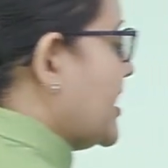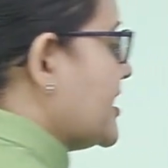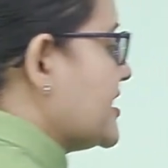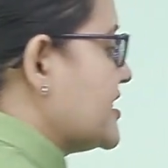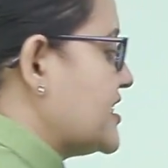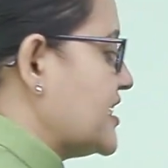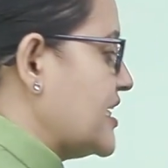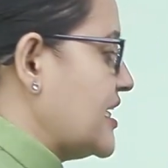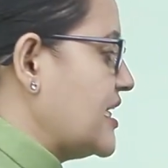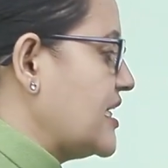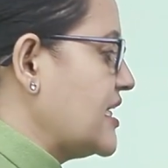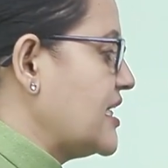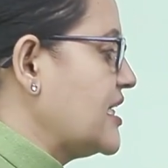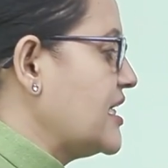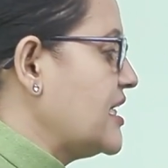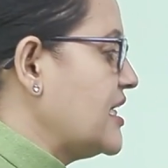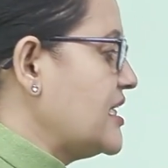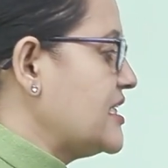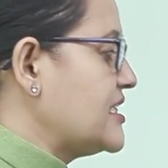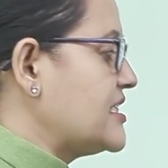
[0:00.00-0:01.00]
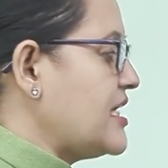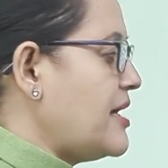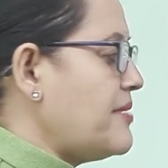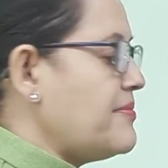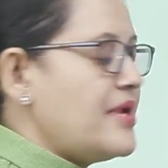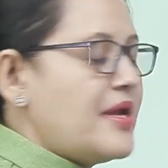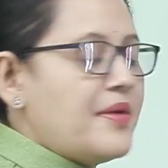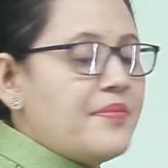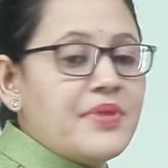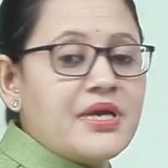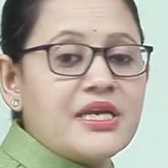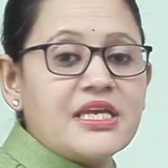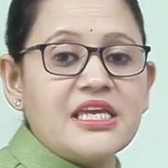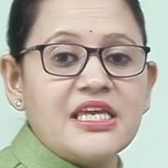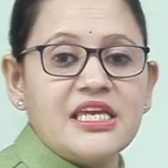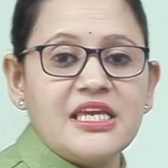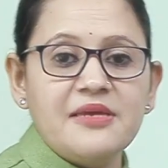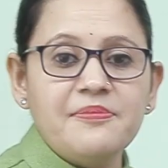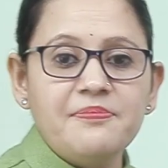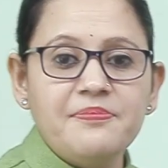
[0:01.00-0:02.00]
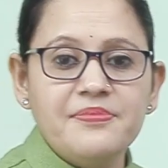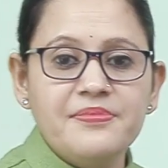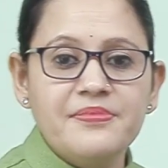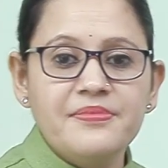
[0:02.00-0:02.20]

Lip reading: can see. Some number keep